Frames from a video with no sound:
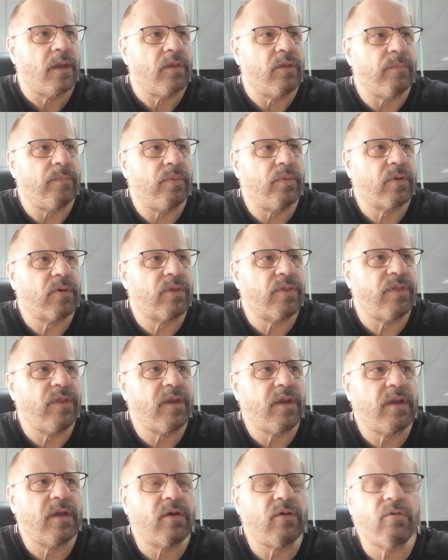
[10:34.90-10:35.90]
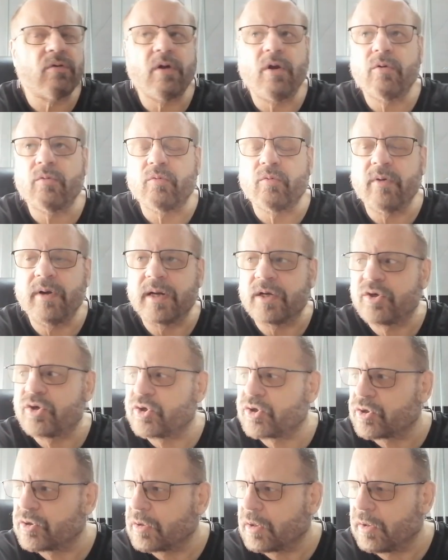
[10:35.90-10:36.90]
the book Think and Grow
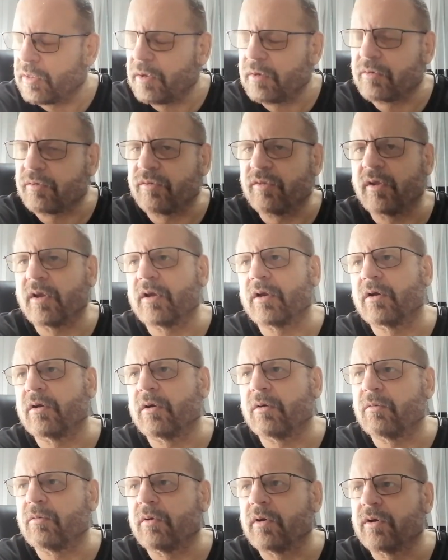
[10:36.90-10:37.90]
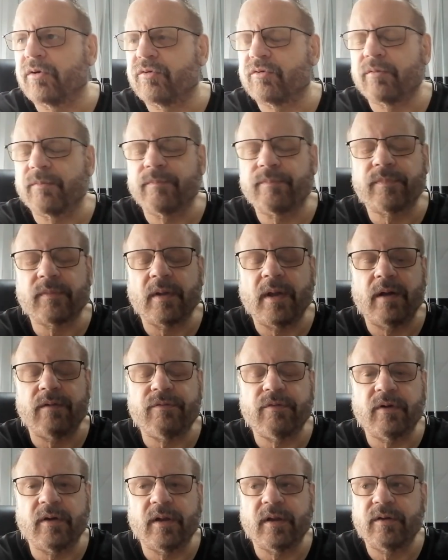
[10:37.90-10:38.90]
Rich, I think it was Think and Grow Rich, I
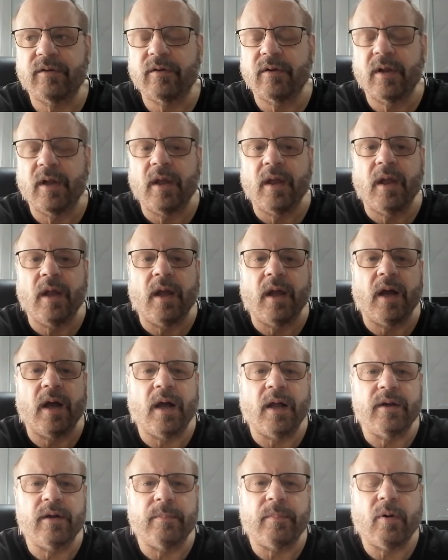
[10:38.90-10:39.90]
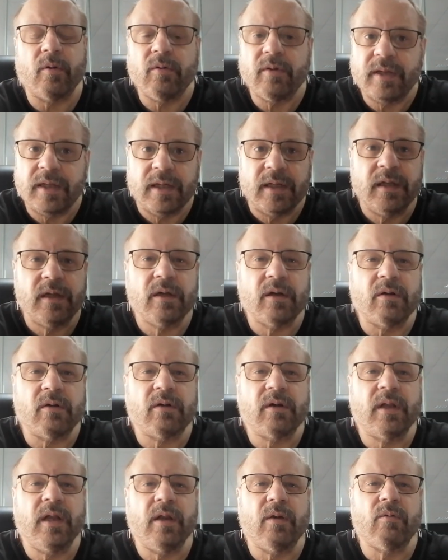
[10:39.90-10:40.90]
forget, Napoleon Hill,
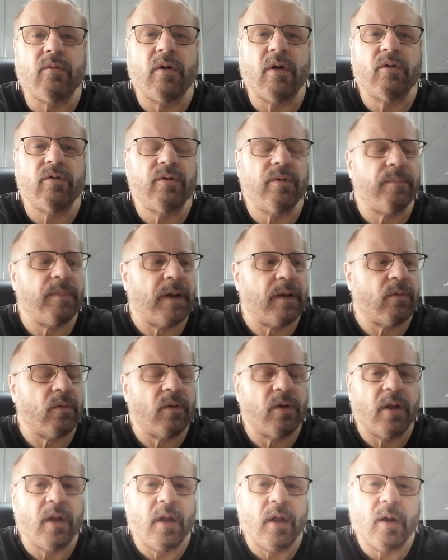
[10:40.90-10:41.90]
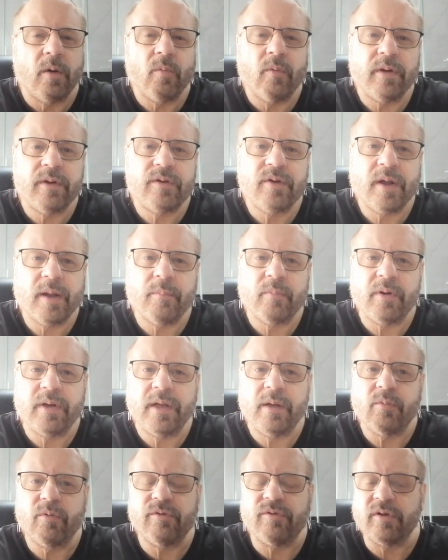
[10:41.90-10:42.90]
he wrote about one time when
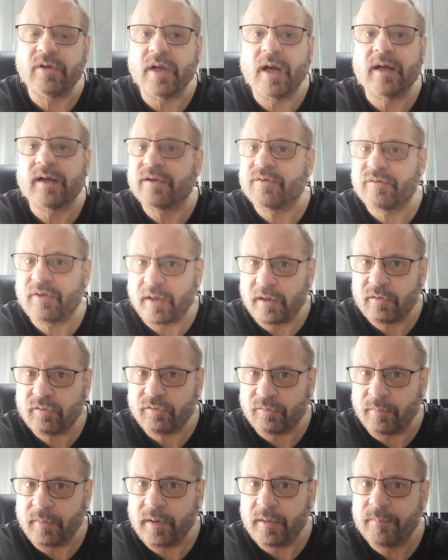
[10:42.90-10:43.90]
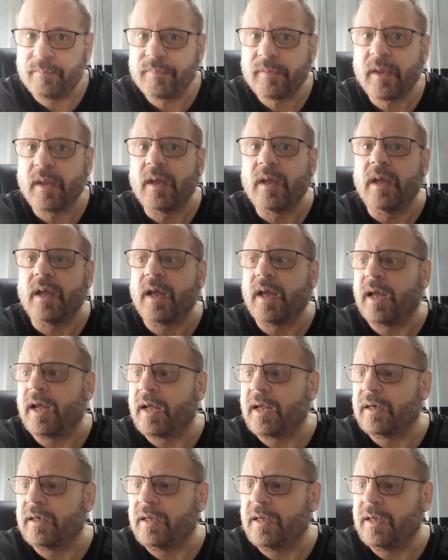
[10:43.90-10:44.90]
he was a young salesman,
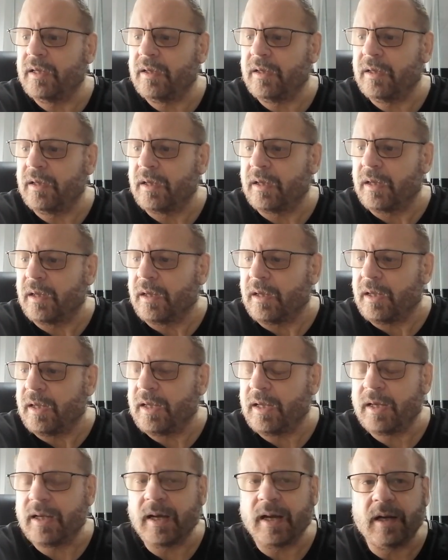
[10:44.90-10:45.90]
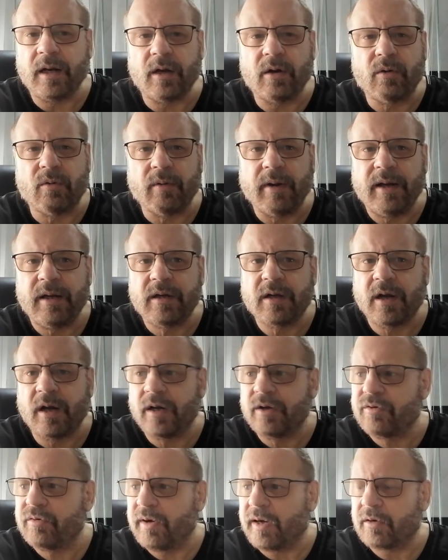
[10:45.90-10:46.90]
and he got a great
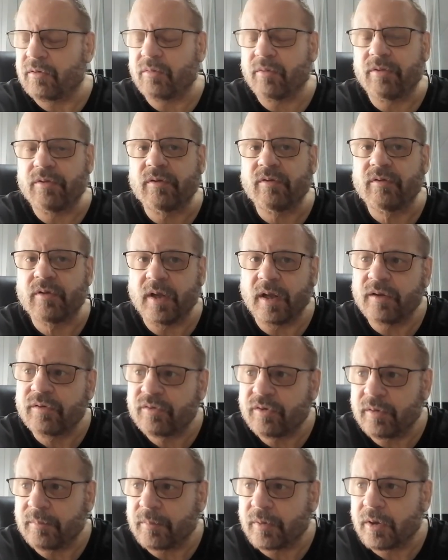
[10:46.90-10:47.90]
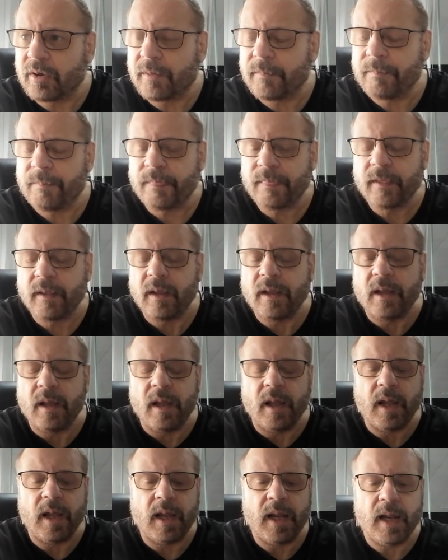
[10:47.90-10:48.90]
contract with this customer,
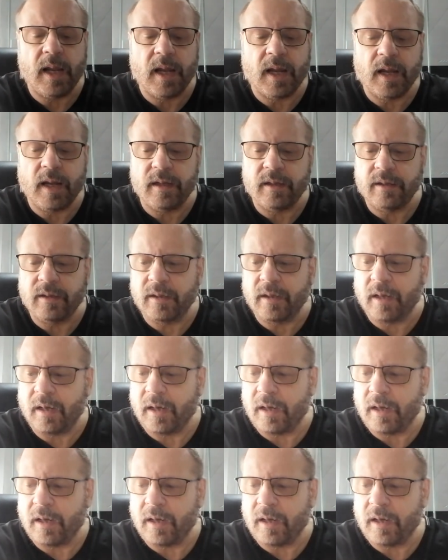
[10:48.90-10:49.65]
and